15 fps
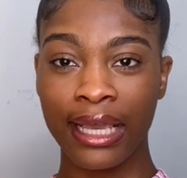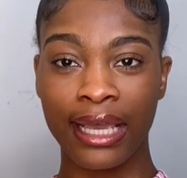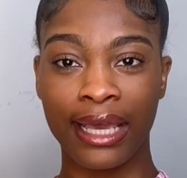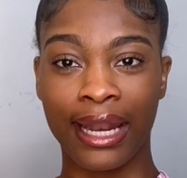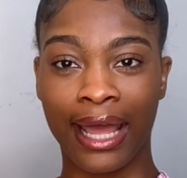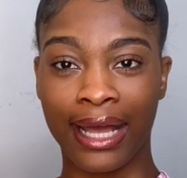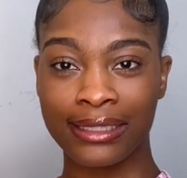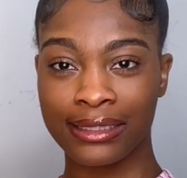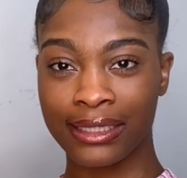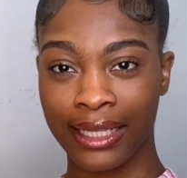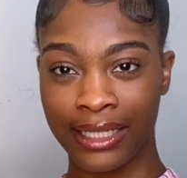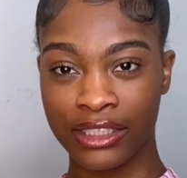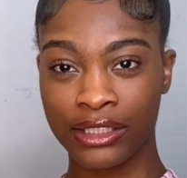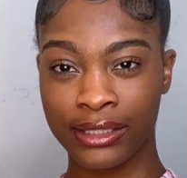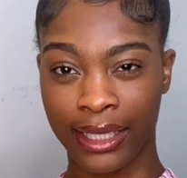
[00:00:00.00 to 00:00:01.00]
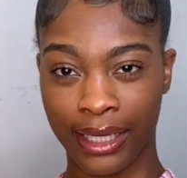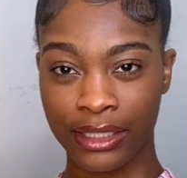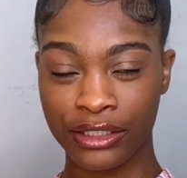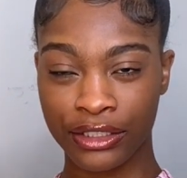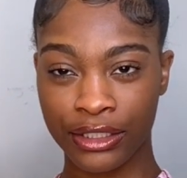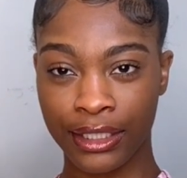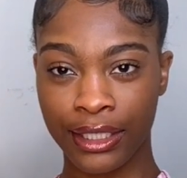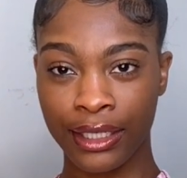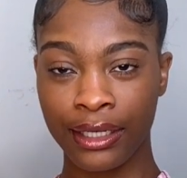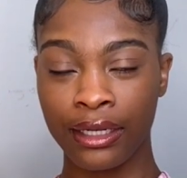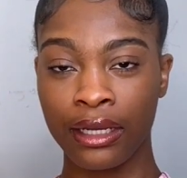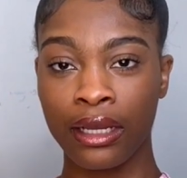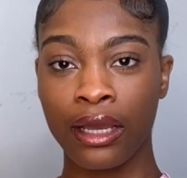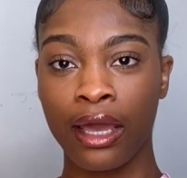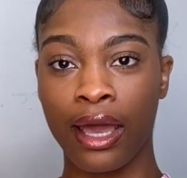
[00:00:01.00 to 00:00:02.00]
It has a nice texture,
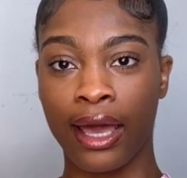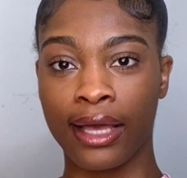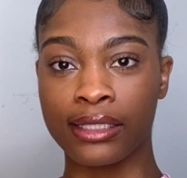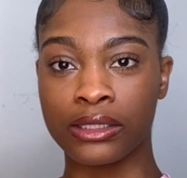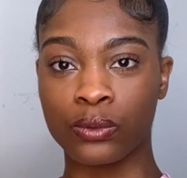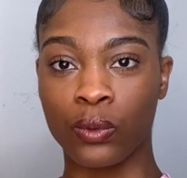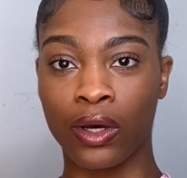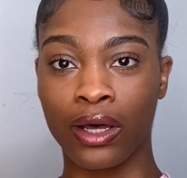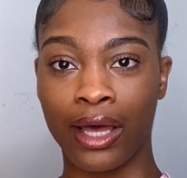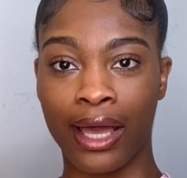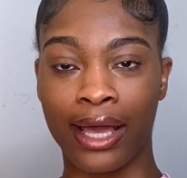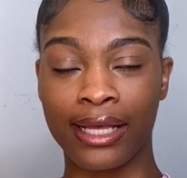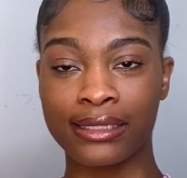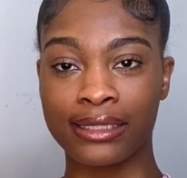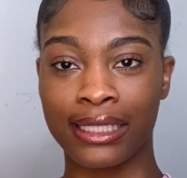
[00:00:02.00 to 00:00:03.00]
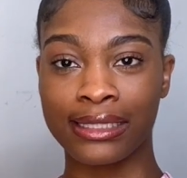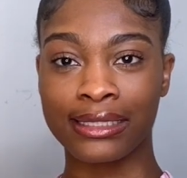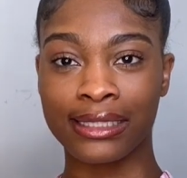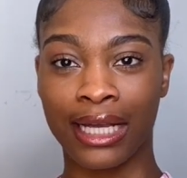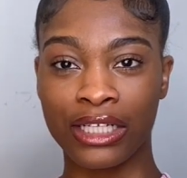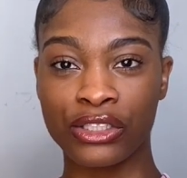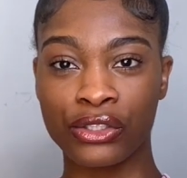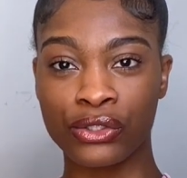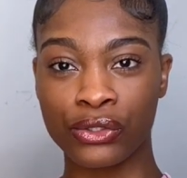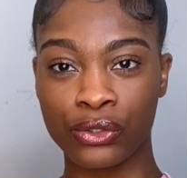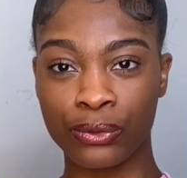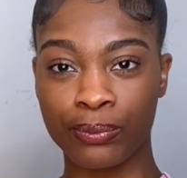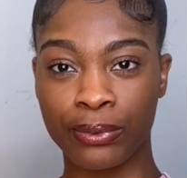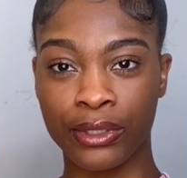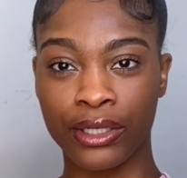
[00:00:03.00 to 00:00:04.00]
as well as it's not
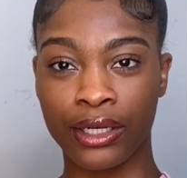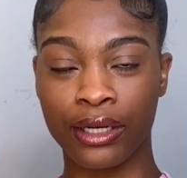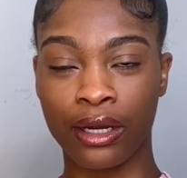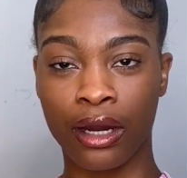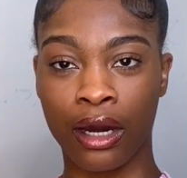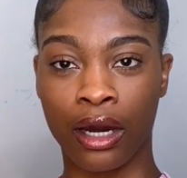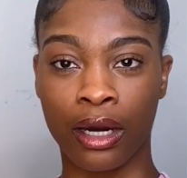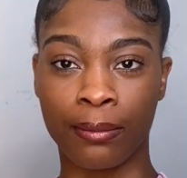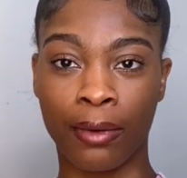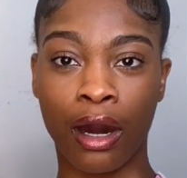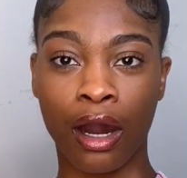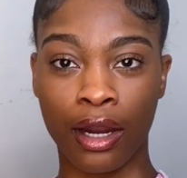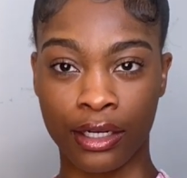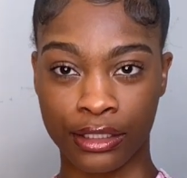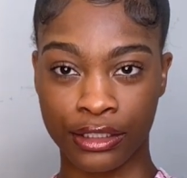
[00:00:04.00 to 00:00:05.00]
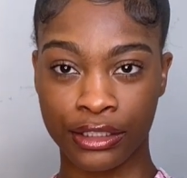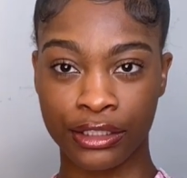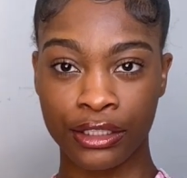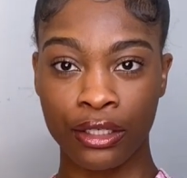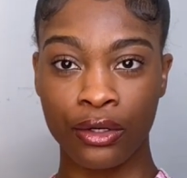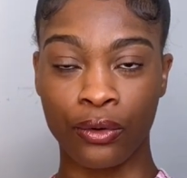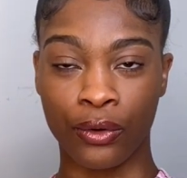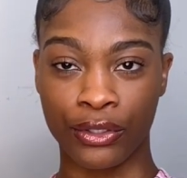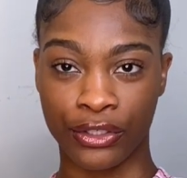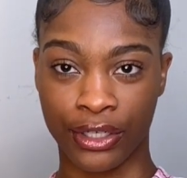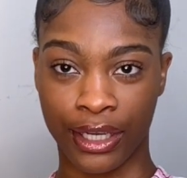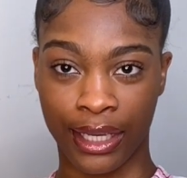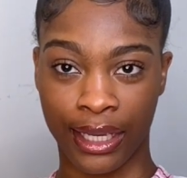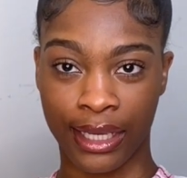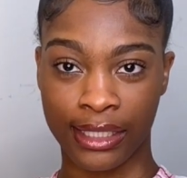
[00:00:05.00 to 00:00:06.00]
super harsh on your
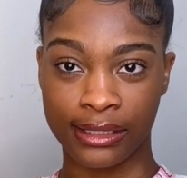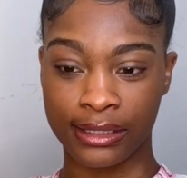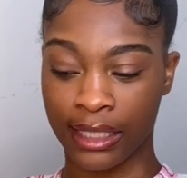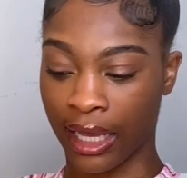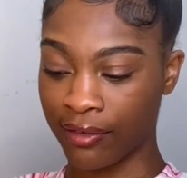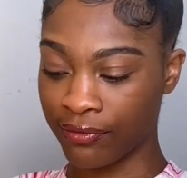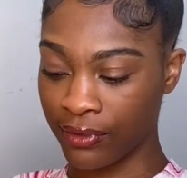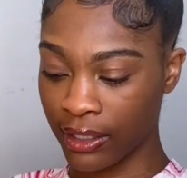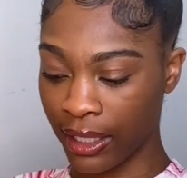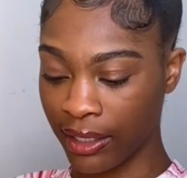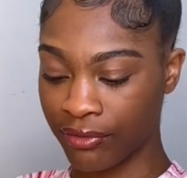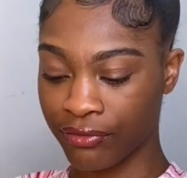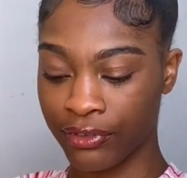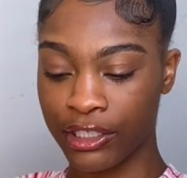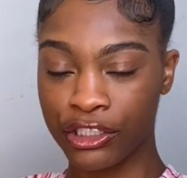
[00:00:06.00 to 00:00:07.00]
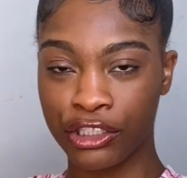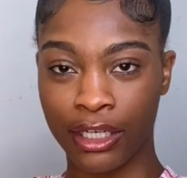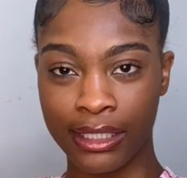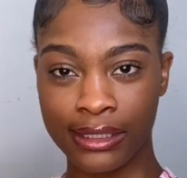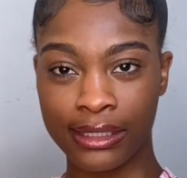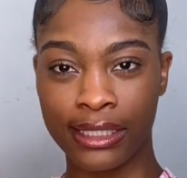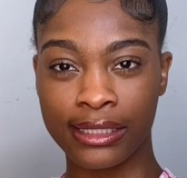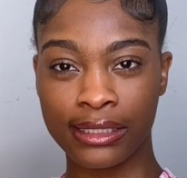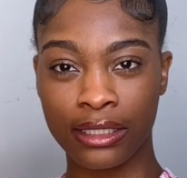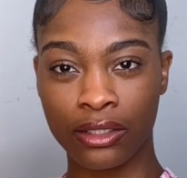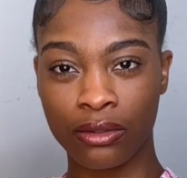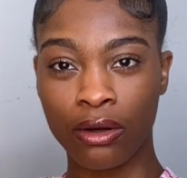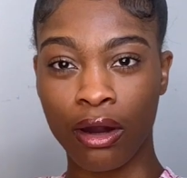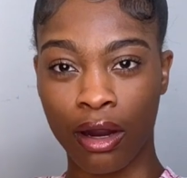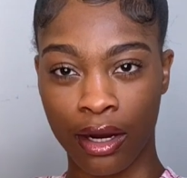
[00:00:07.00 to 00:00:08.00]
hands. I feel like Free Tress is a
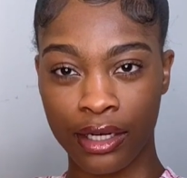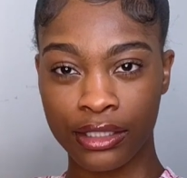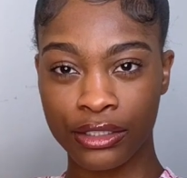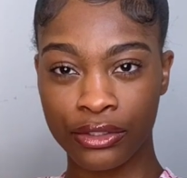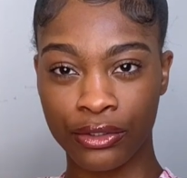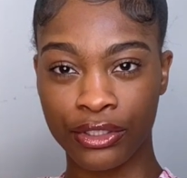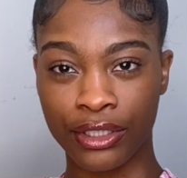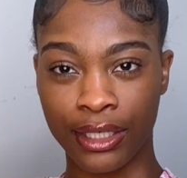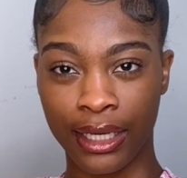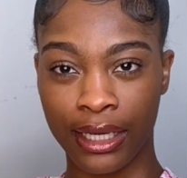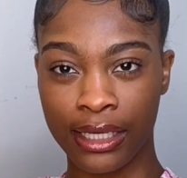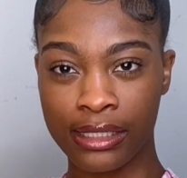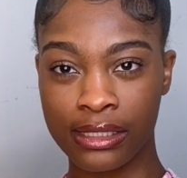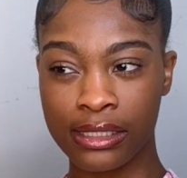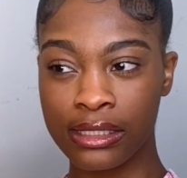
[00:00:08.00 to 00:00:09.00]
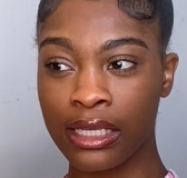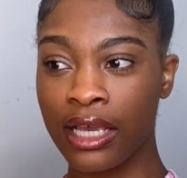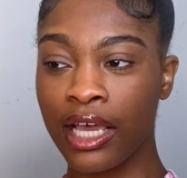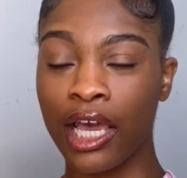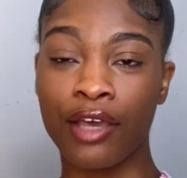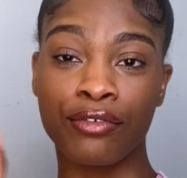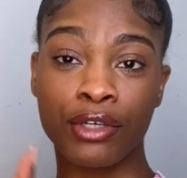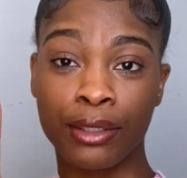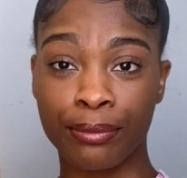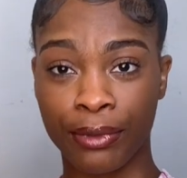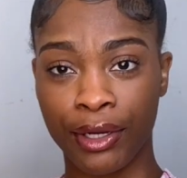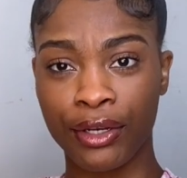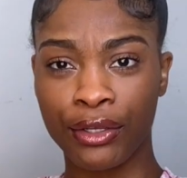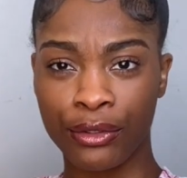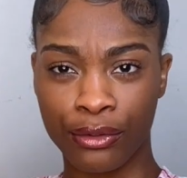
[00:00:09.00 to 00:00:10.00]
little harsh on your hands. If you're a
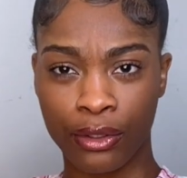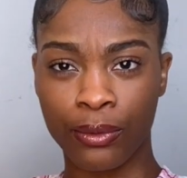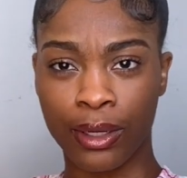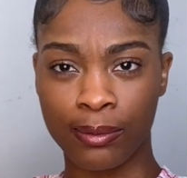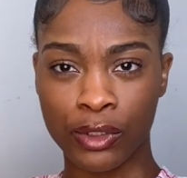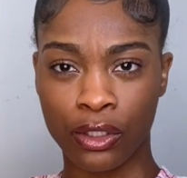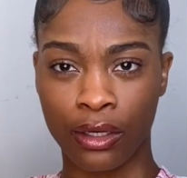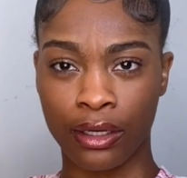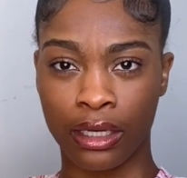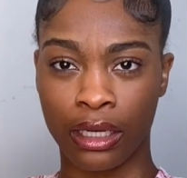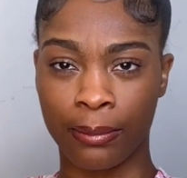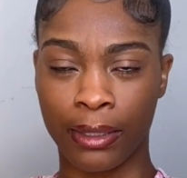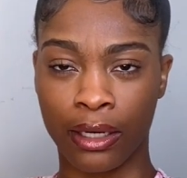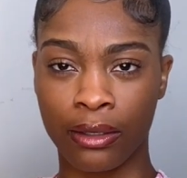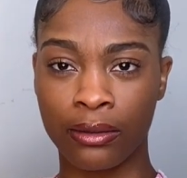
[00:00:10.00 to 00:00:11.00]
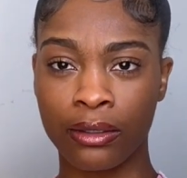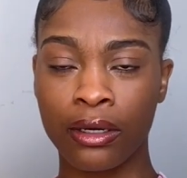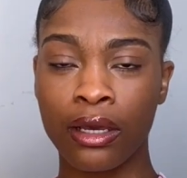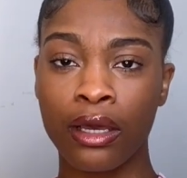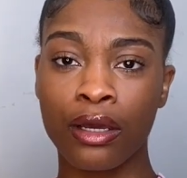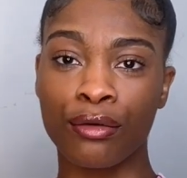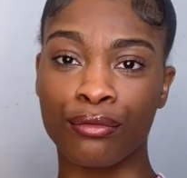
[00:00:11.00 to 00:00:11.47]
braider, you know what I'm talking about.